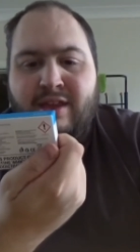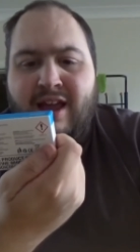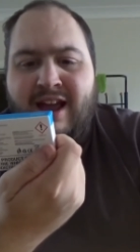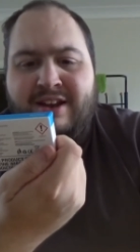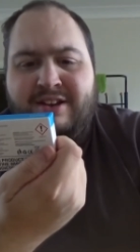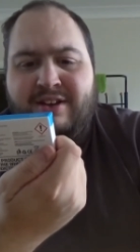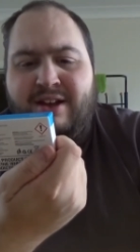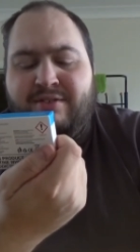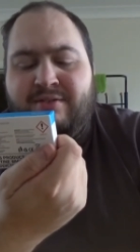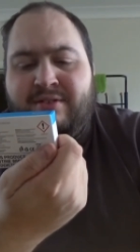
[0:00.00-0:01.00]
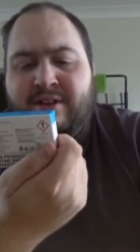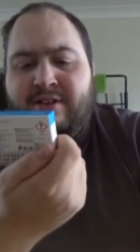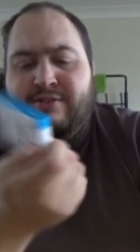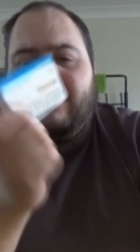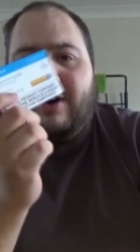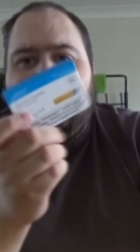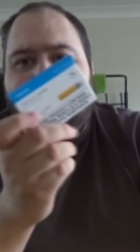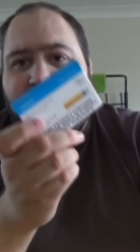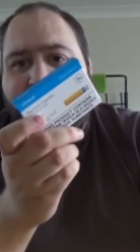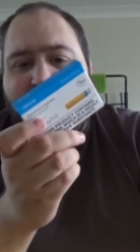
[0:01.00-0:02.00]
and you're getting 5
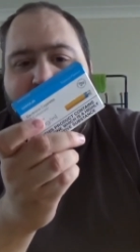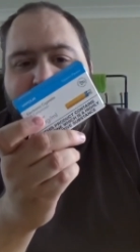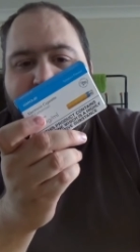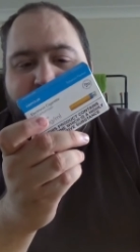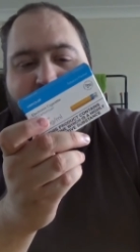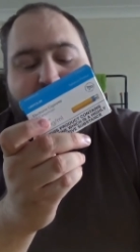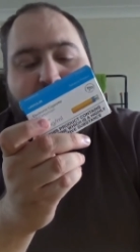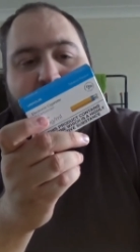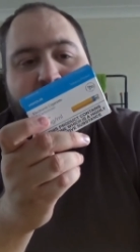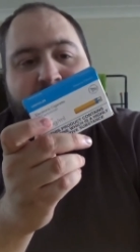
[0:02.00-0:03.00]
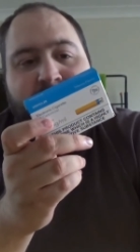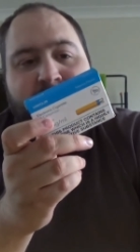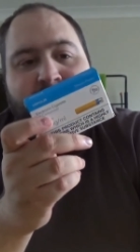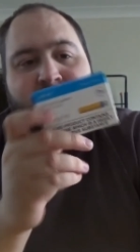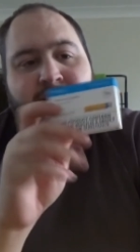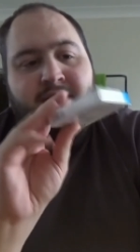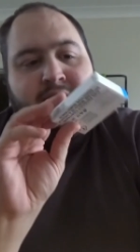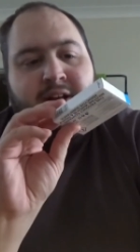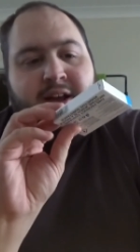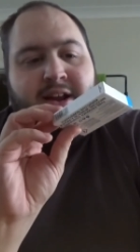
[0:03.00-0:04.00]
cartomisers for that price,
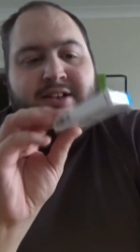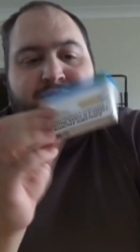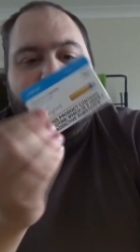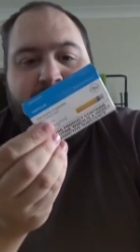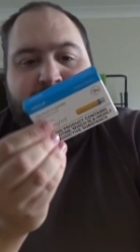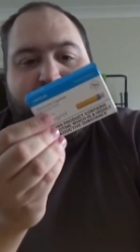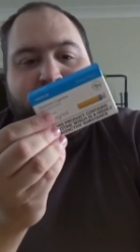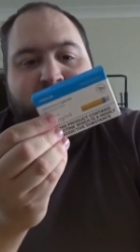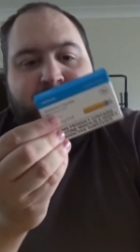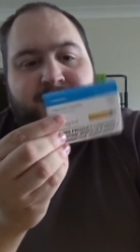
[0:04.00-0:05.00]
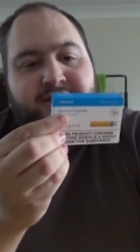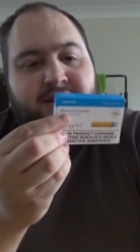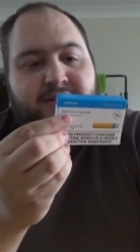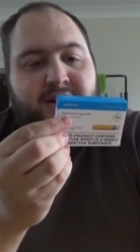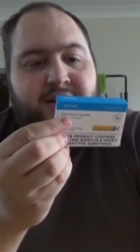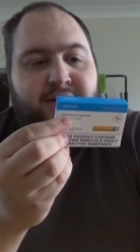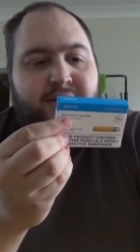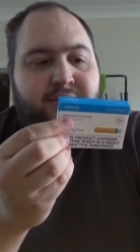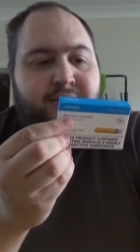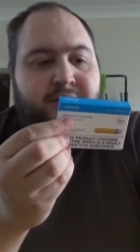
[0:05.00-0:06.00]
and that's really expensive considering,
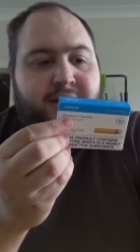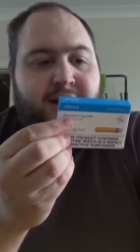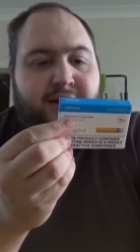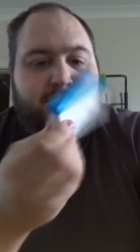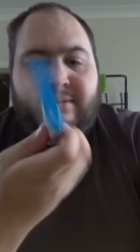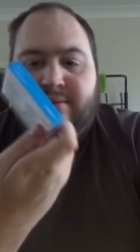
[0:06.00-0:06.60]
you know,